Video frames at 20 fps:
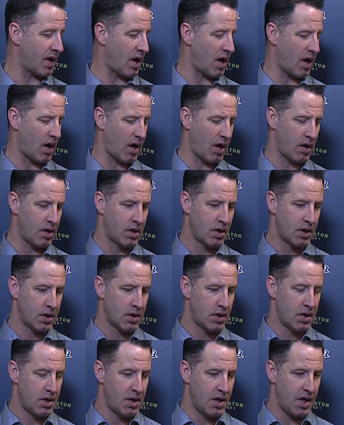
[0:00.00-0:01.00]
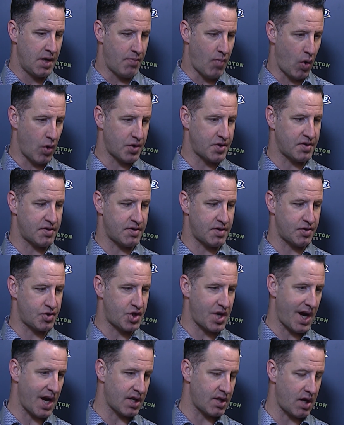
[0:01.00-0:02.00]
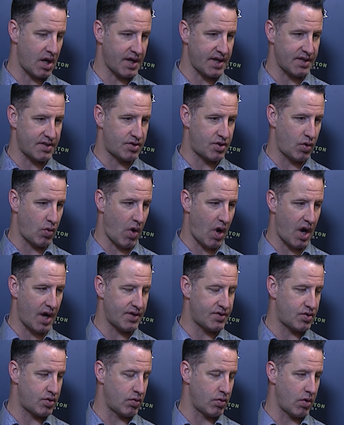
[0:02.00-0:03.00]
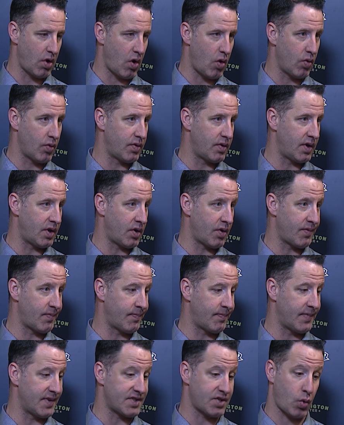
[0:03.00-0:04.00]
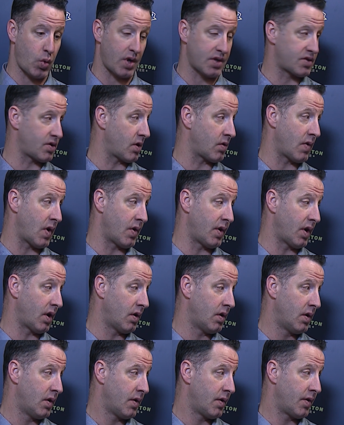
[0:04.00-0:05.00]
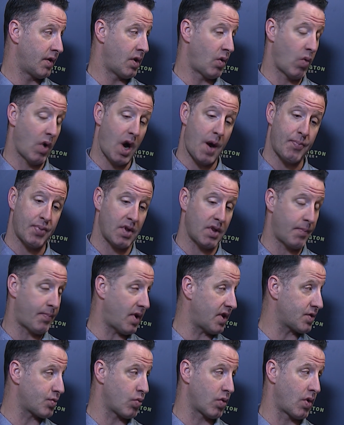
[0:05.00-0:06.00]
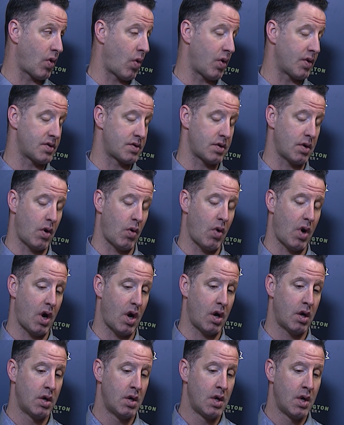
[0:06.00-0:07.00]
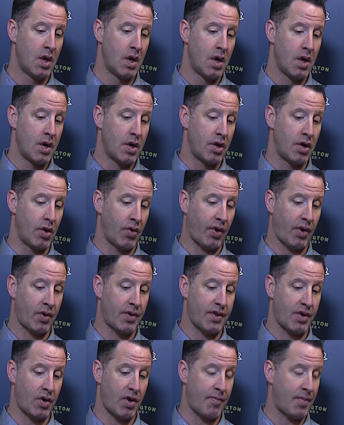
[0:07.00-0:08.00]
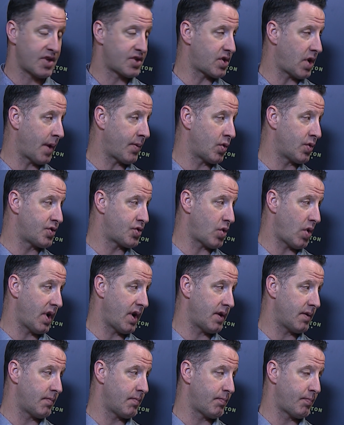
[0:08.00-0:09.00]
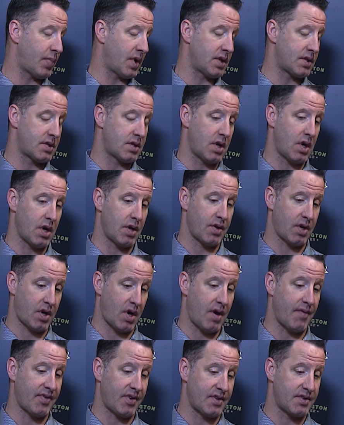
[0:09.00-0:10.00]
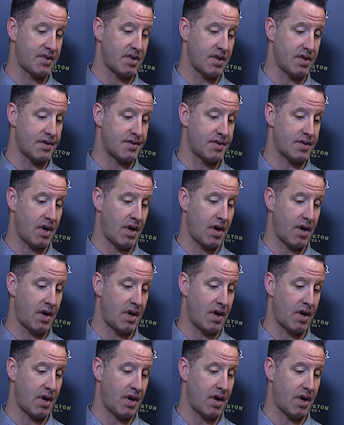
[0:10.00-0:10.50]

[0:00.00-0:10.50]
Uh, emotions in check, not get too high, too low. You know, it's quick turnaround here. You know, we're hopping on the bus, we're going. So, uh, you know, they don't, they don't, have much time to enjoy it, but uh, the confidence is.